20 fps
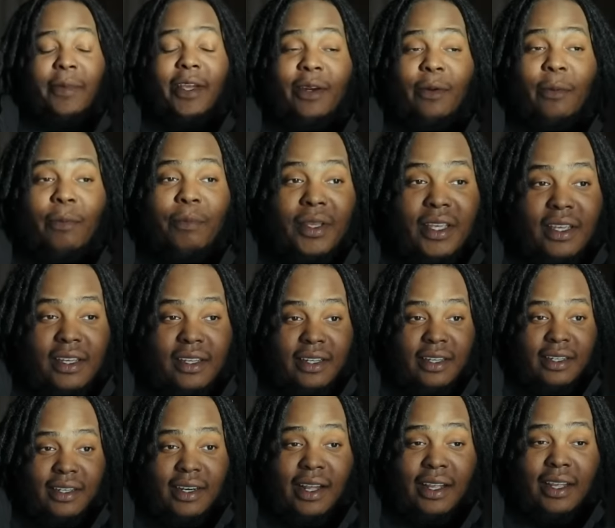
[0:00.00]
made a beat
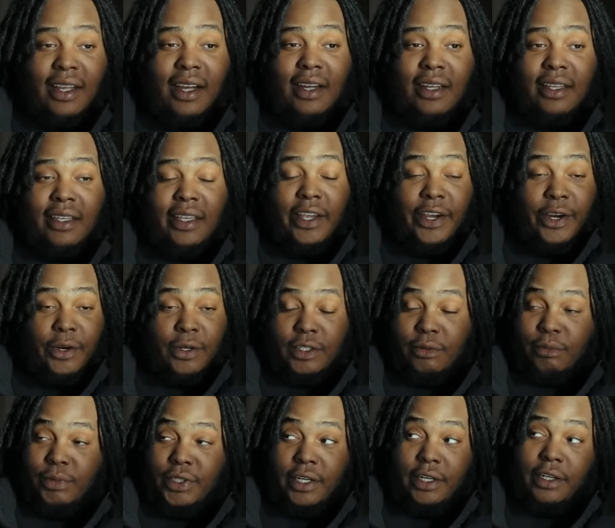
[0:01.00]
in like a year and
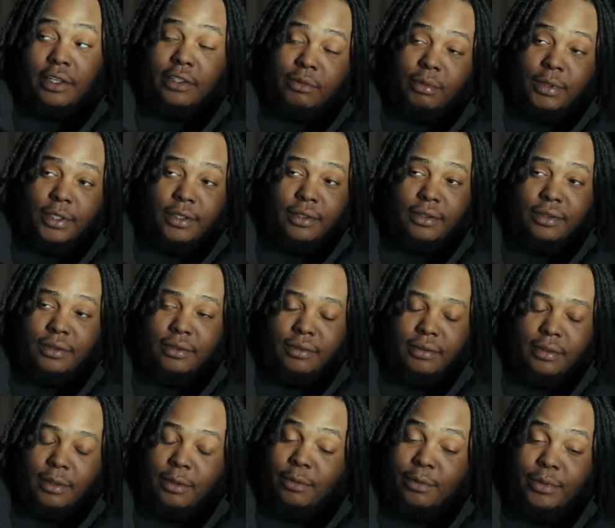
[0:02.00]
some change. Oh, bro. for real?
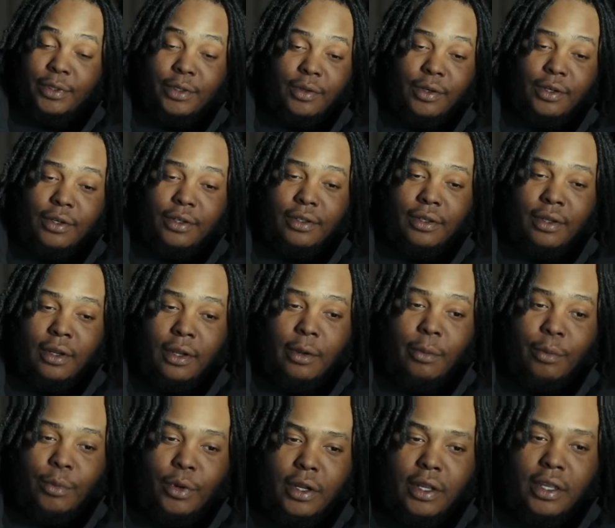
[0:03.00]
I'm gonna be real.
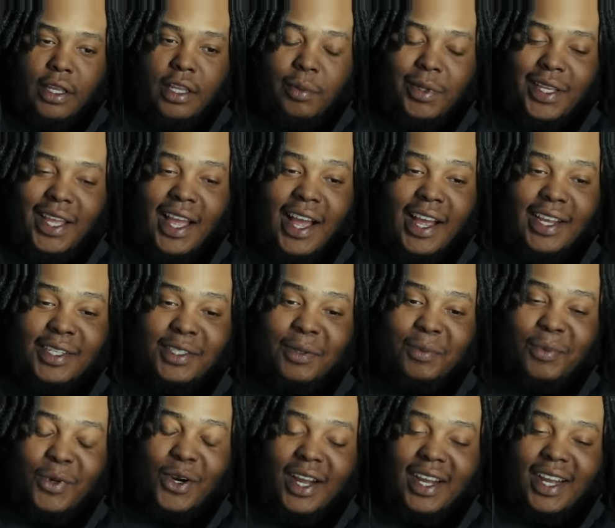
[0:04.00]
But he be
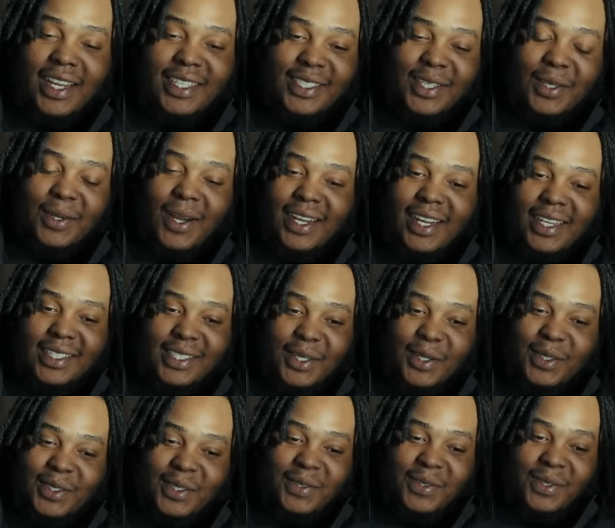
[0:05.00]
asking, bro. I got some. I got
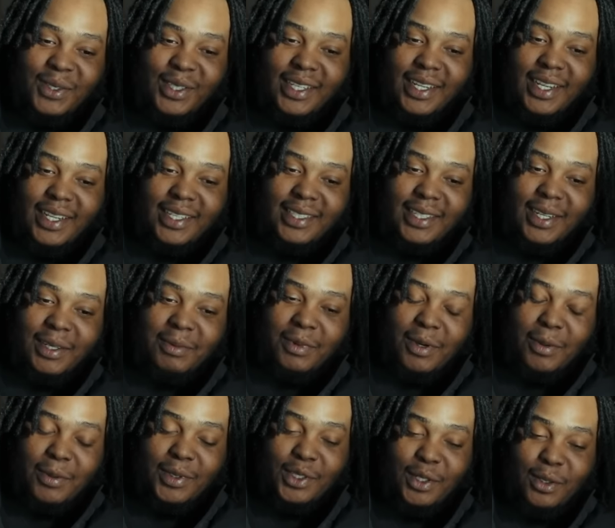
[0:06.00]
send some new shit ASAP,
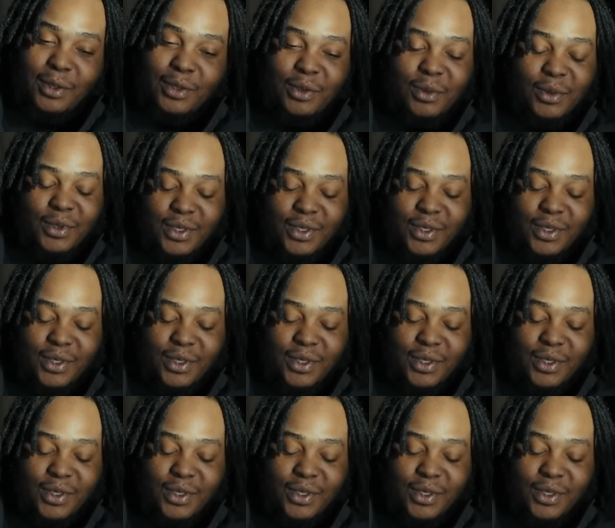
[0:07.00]
bro. I'm gonna some